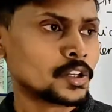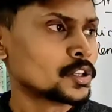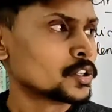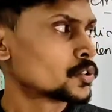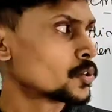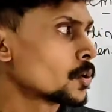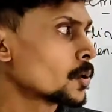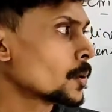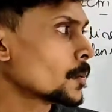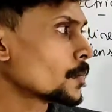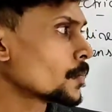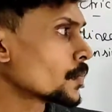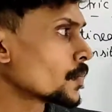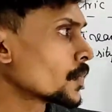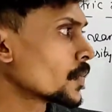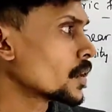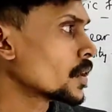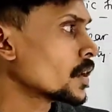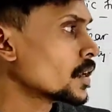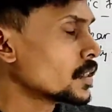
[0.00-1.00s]
So
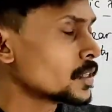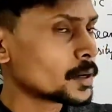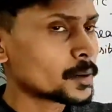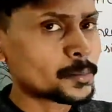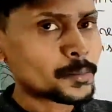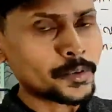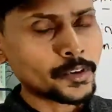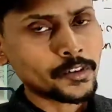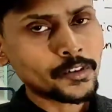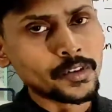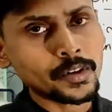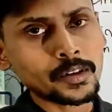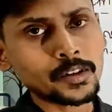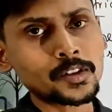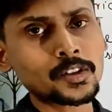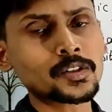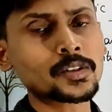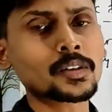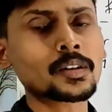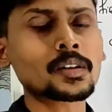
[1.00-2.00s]
in the
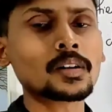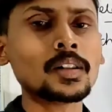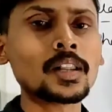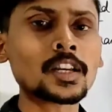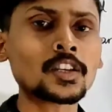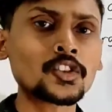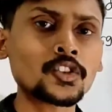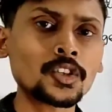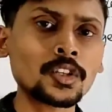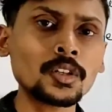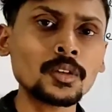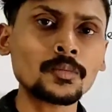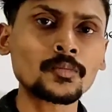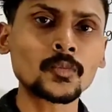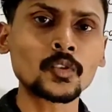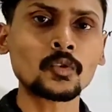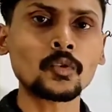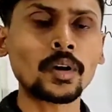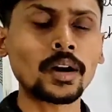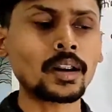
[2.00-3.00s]
previous lecture,
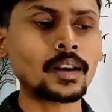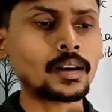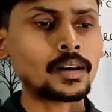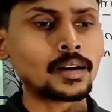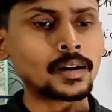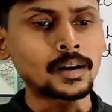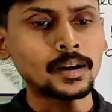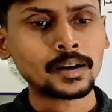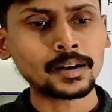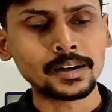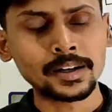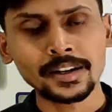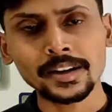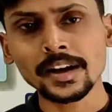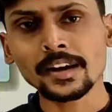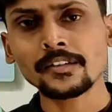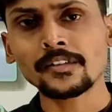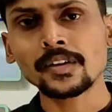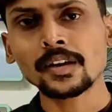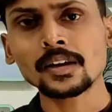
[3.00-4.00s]
while
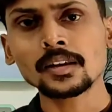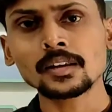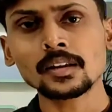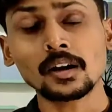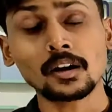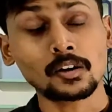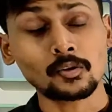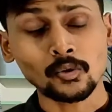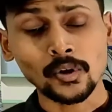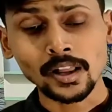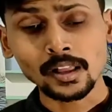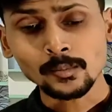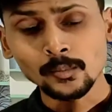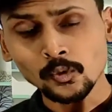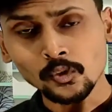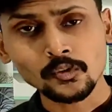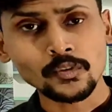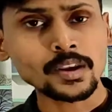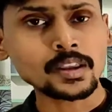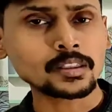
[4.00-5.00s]

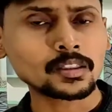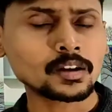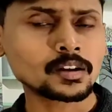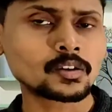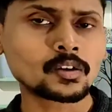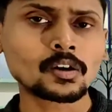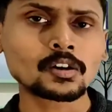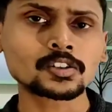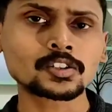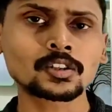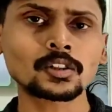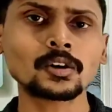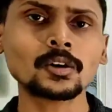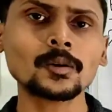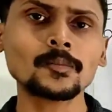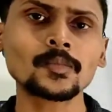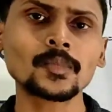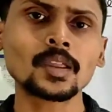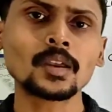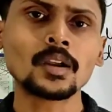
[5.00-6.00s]
proving the Gauss
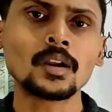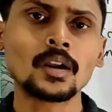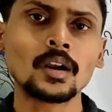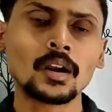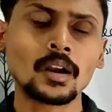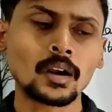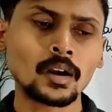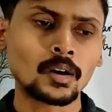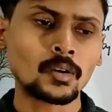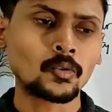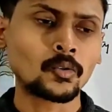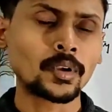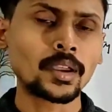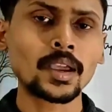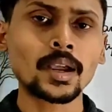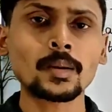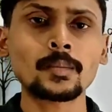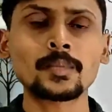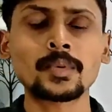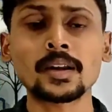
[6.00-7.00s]
law, we
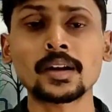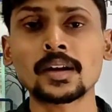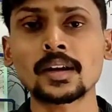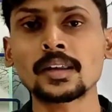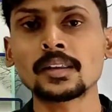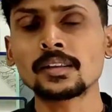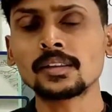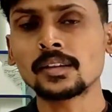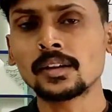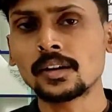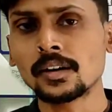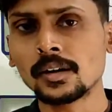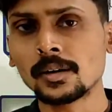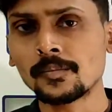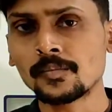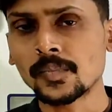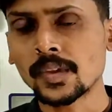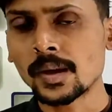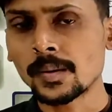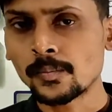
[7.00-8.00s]
have taken
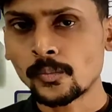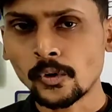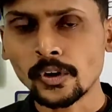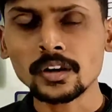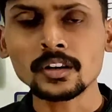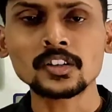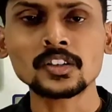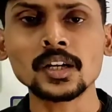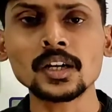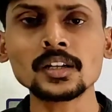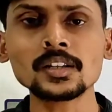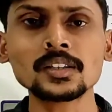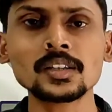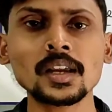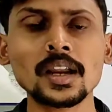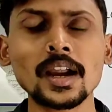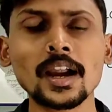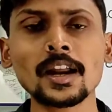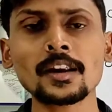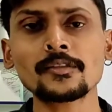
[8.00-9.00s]
a point charge,
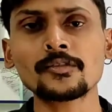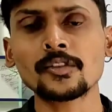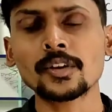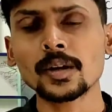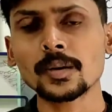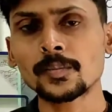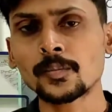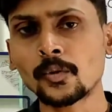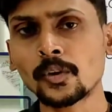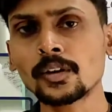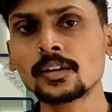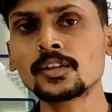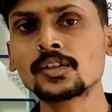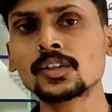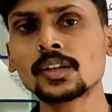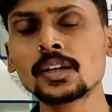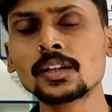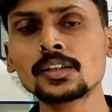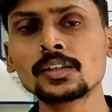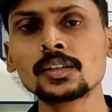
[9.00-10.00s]
and for a point
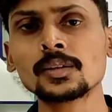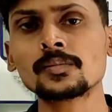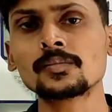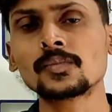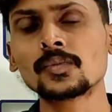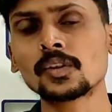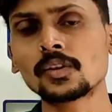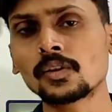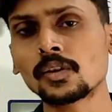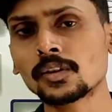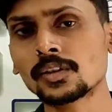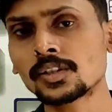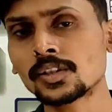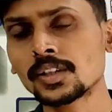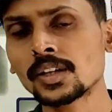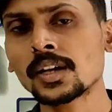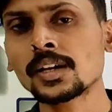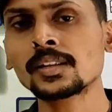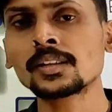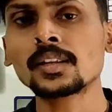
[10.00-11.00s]
charge the
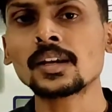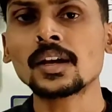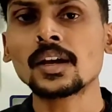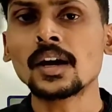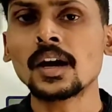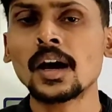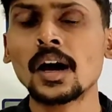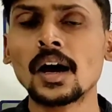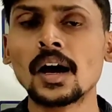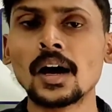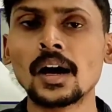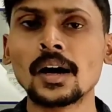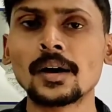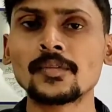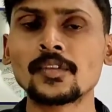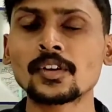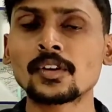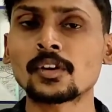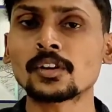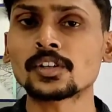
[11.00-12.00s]

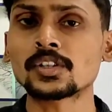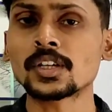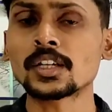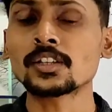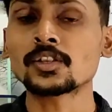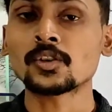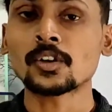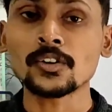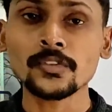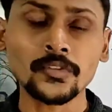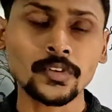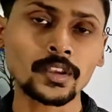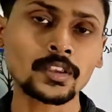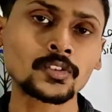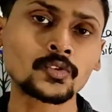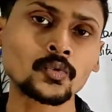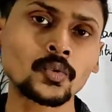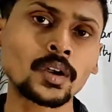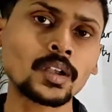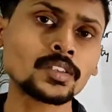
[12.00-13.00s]
Gaussian
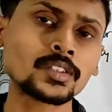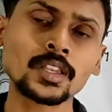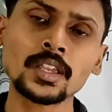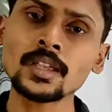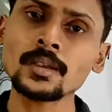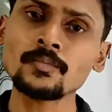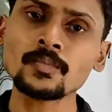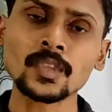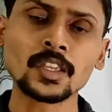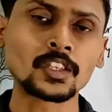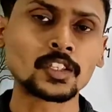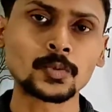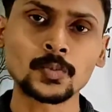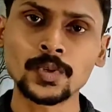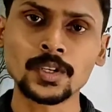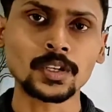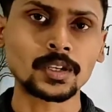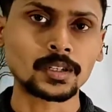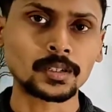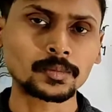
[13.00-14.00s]
surface was a
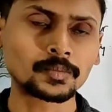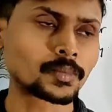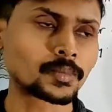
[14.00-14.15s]
sphere.